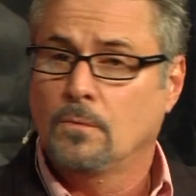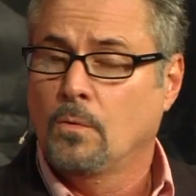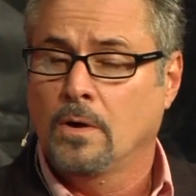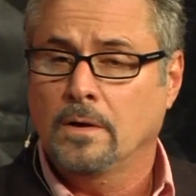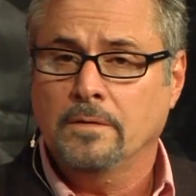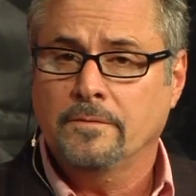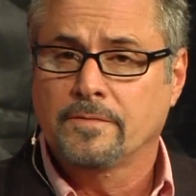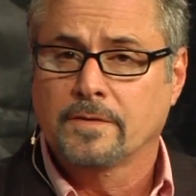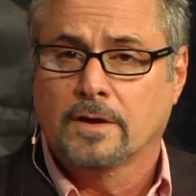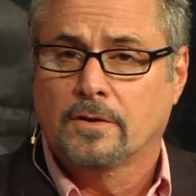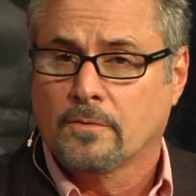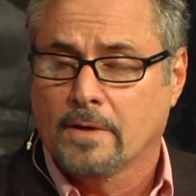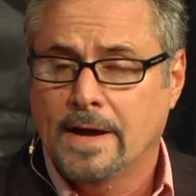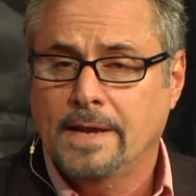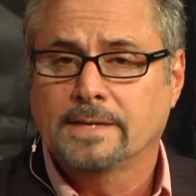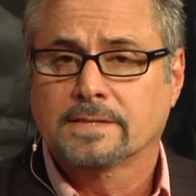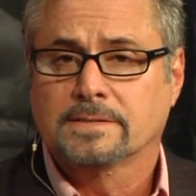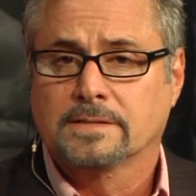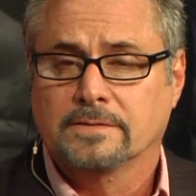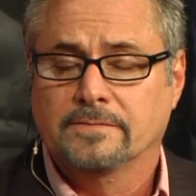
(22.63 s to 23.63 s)
One of the
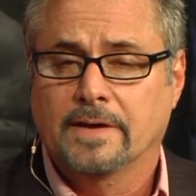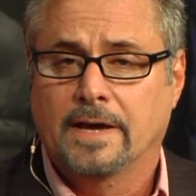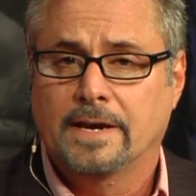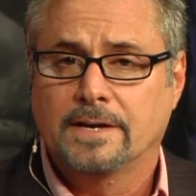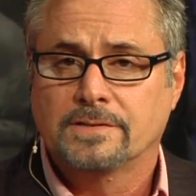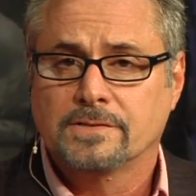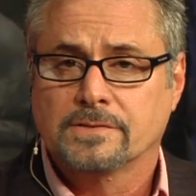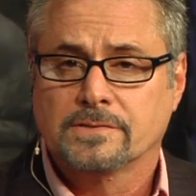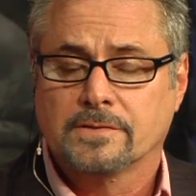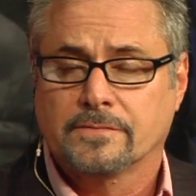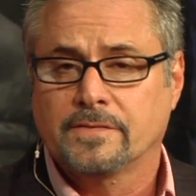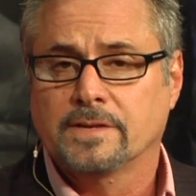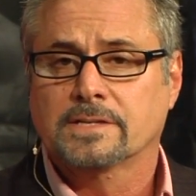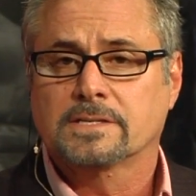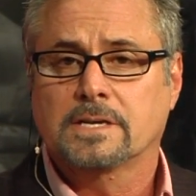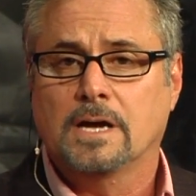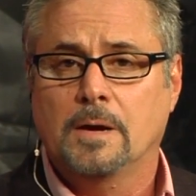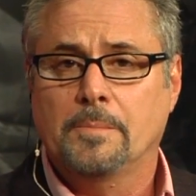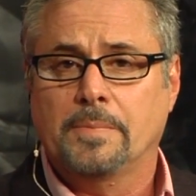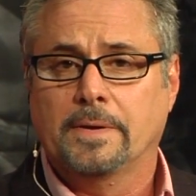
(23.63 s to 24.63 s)
greatest advantages of this
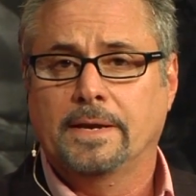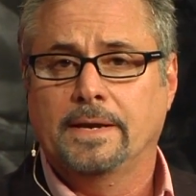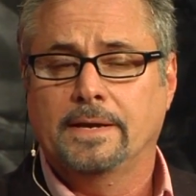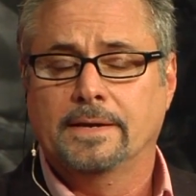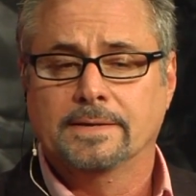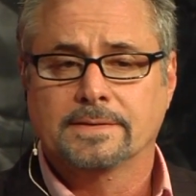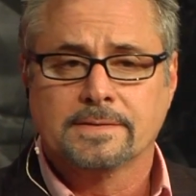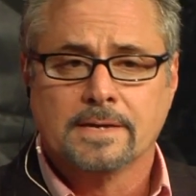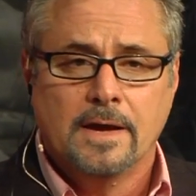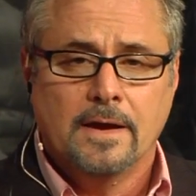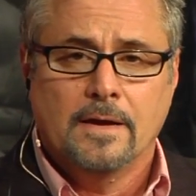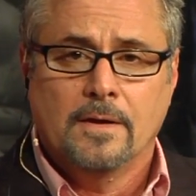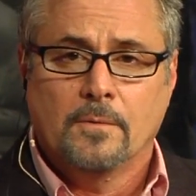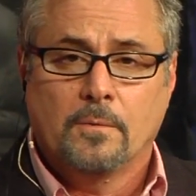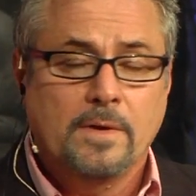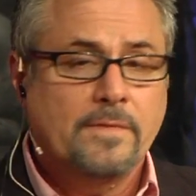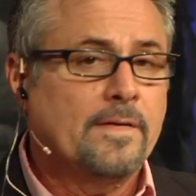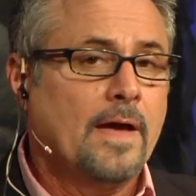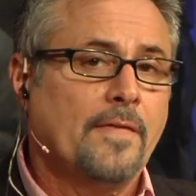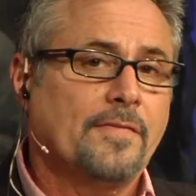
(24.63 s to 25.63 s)
company is
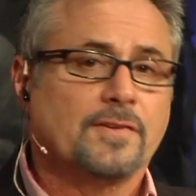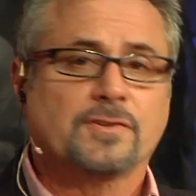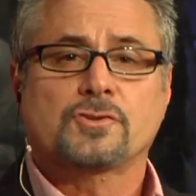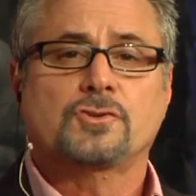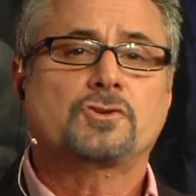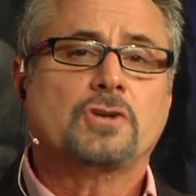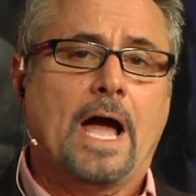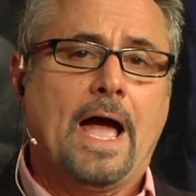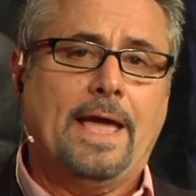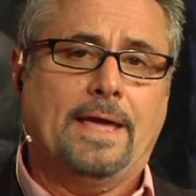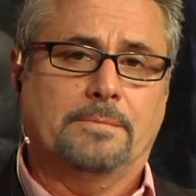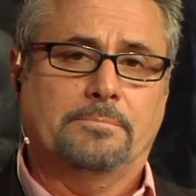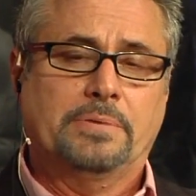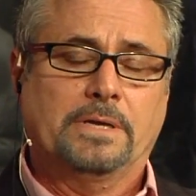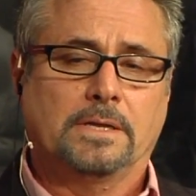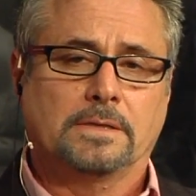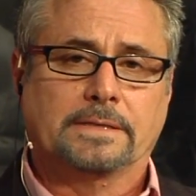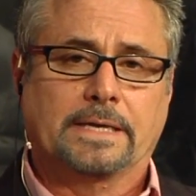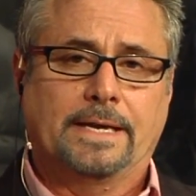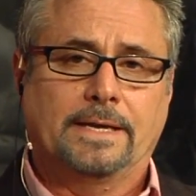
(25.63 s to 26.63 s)
we've got this giant
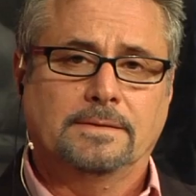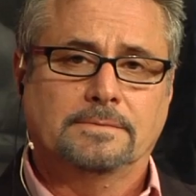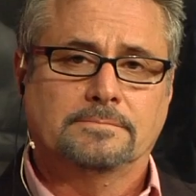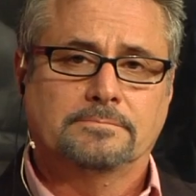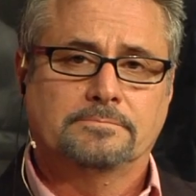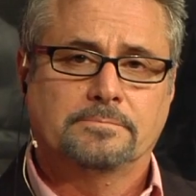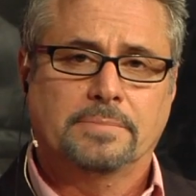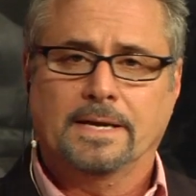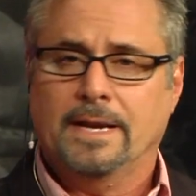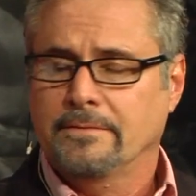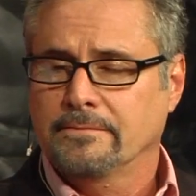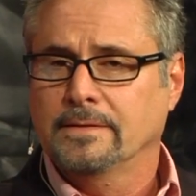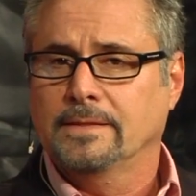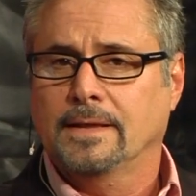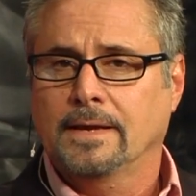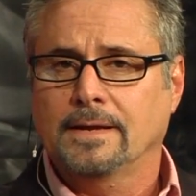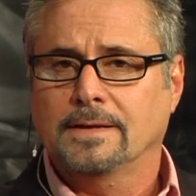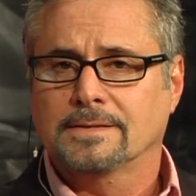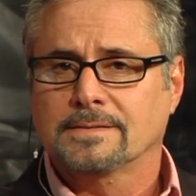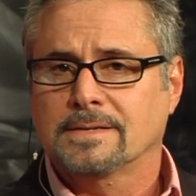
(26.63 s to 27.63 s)
building, but
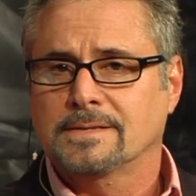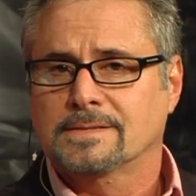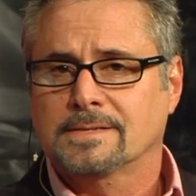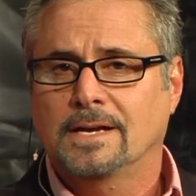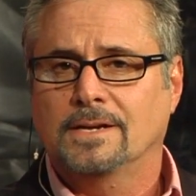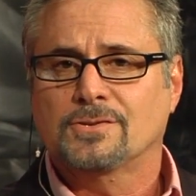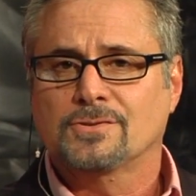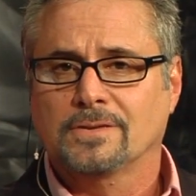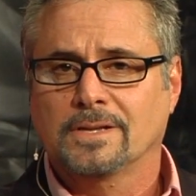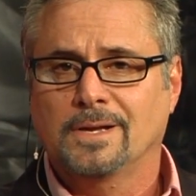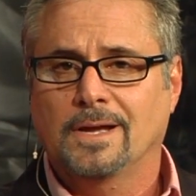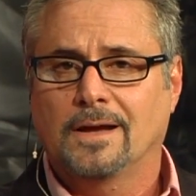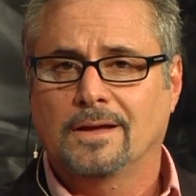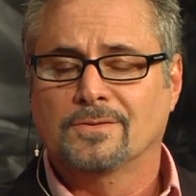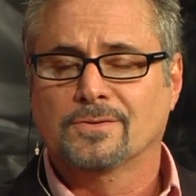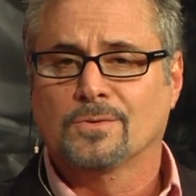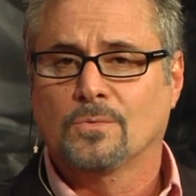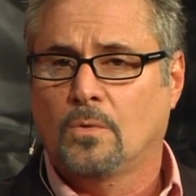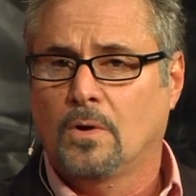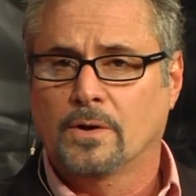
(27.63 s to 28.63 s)
everything is essentially
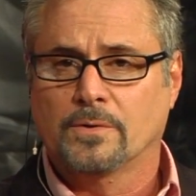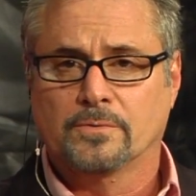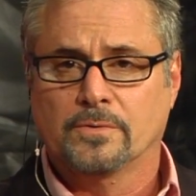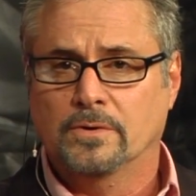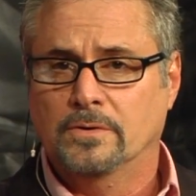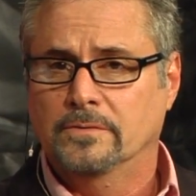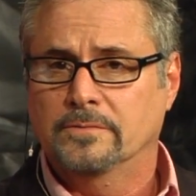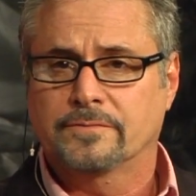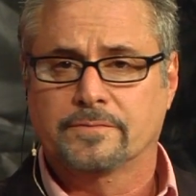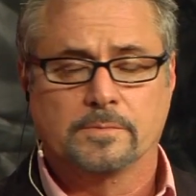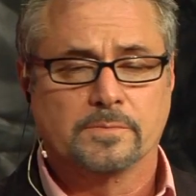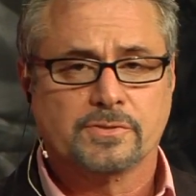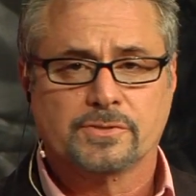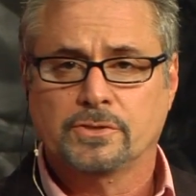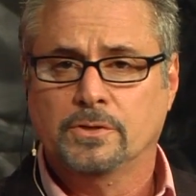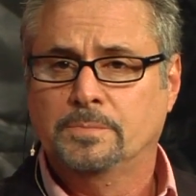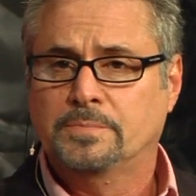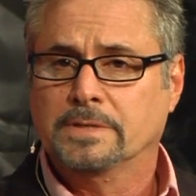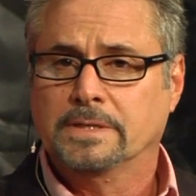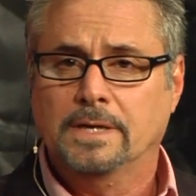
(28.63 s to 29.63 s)
under one roof. From
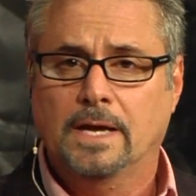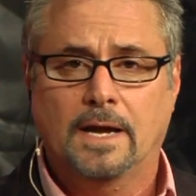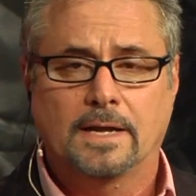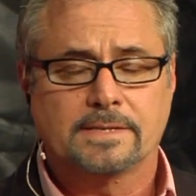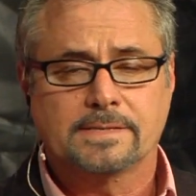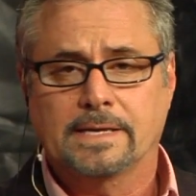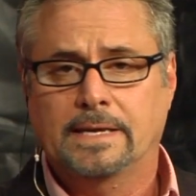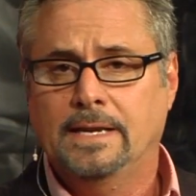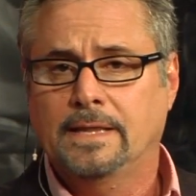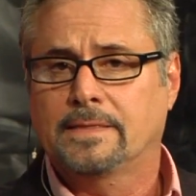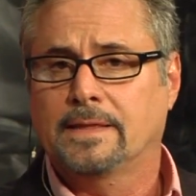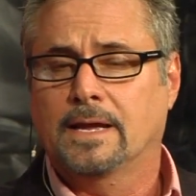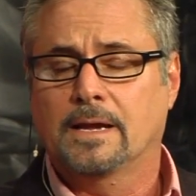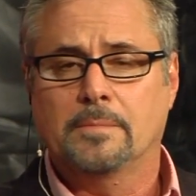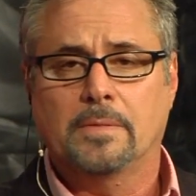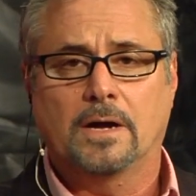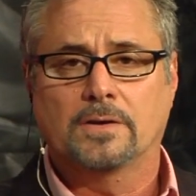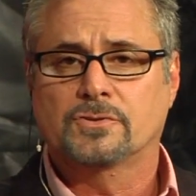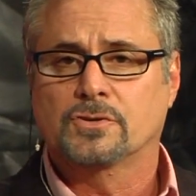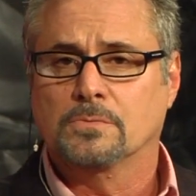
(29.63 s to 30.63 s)
soup to nuts, anything
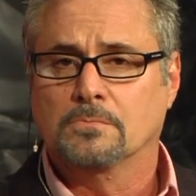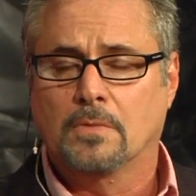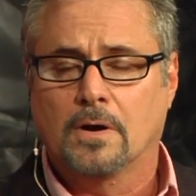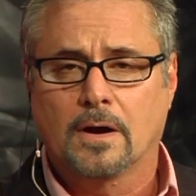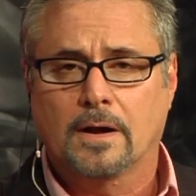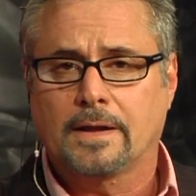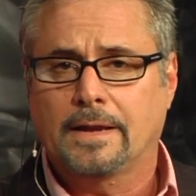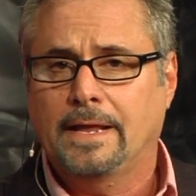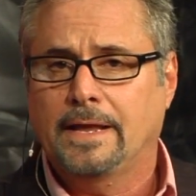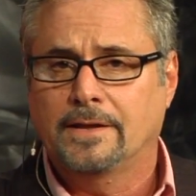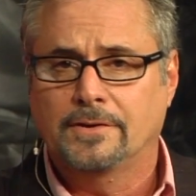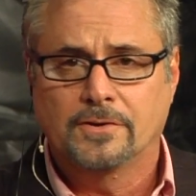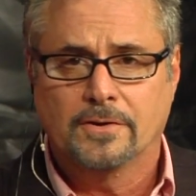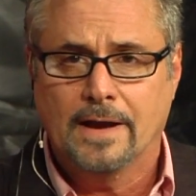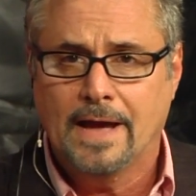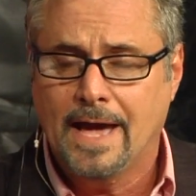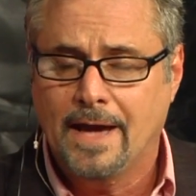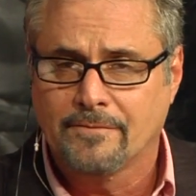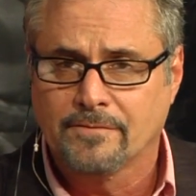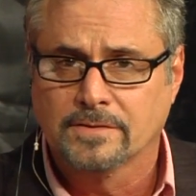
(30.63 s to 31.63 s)
about your marketing and your
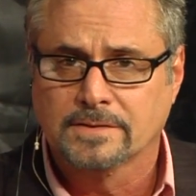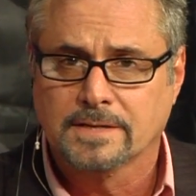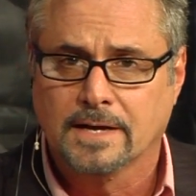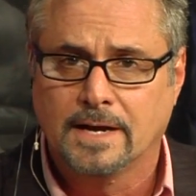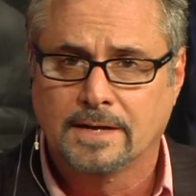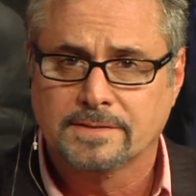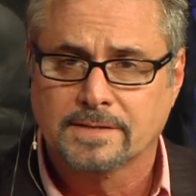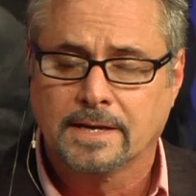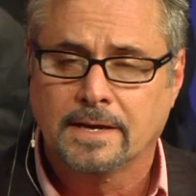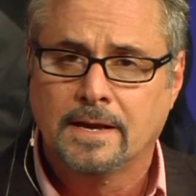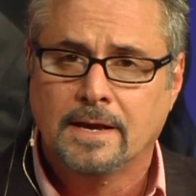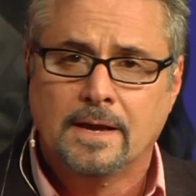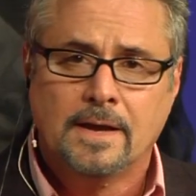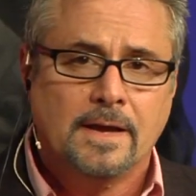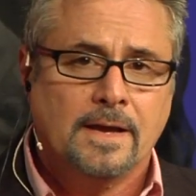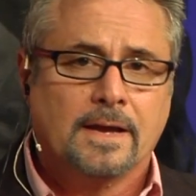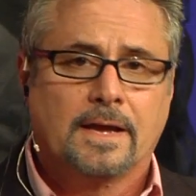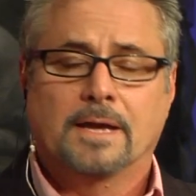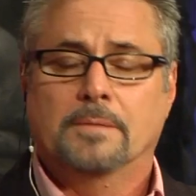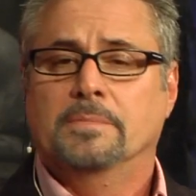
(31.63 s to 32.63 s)
advertising
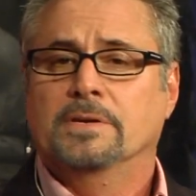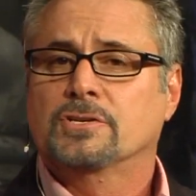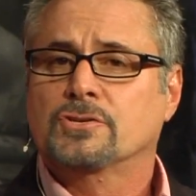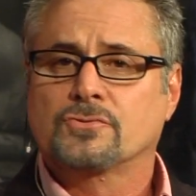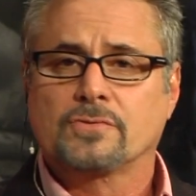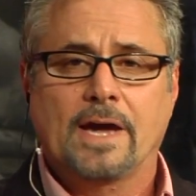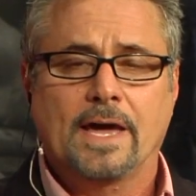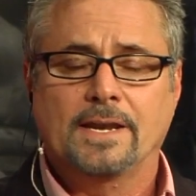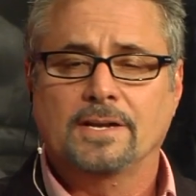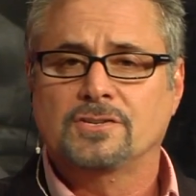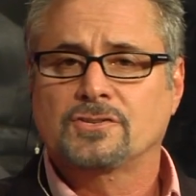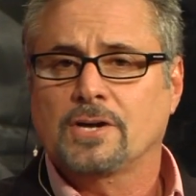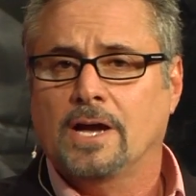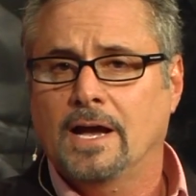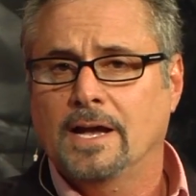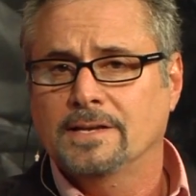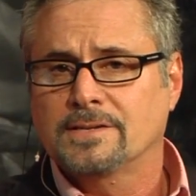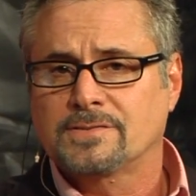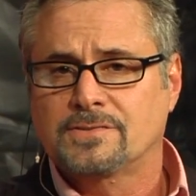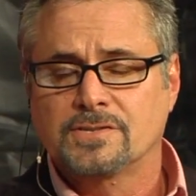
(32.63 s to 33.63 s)
can be
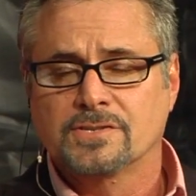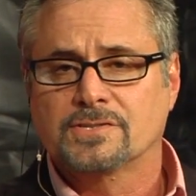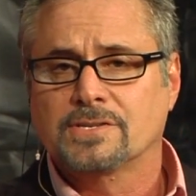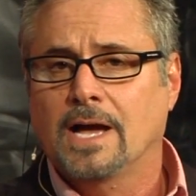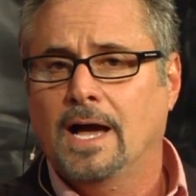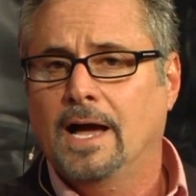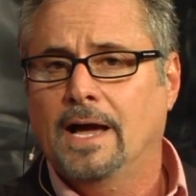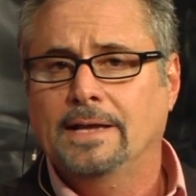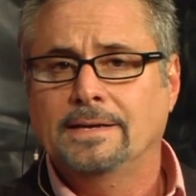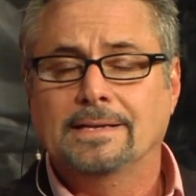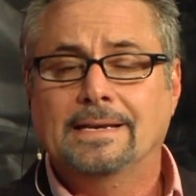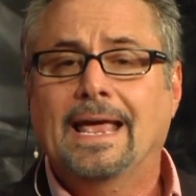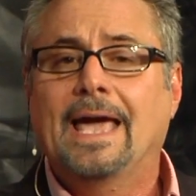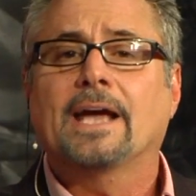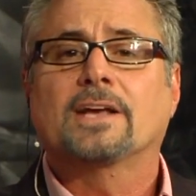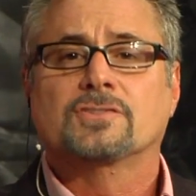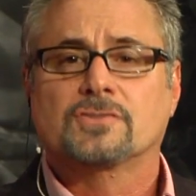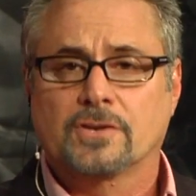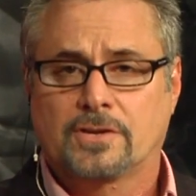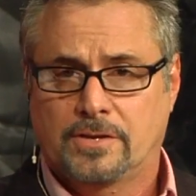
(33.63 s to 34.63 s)
strategized, designed, and
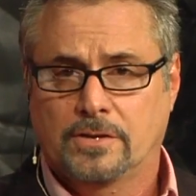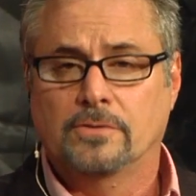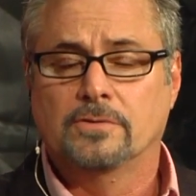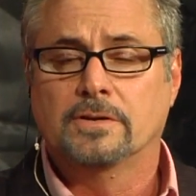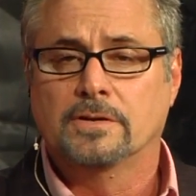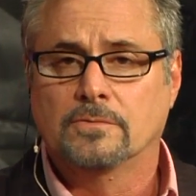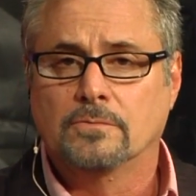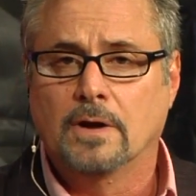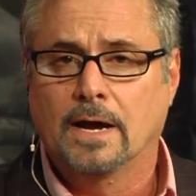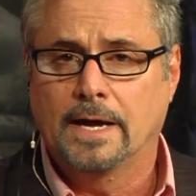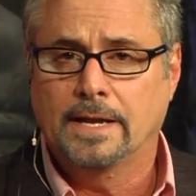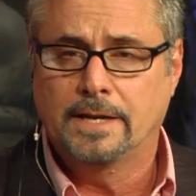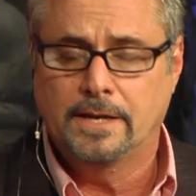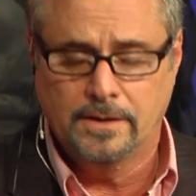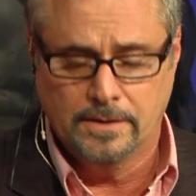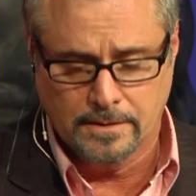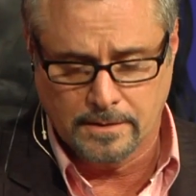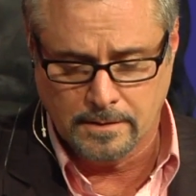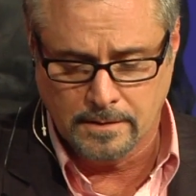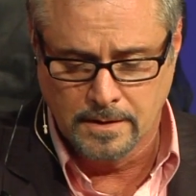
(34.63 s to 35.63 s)
executed right
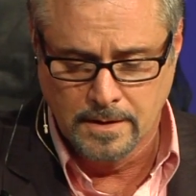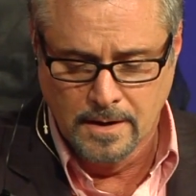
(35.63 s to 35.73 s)
here.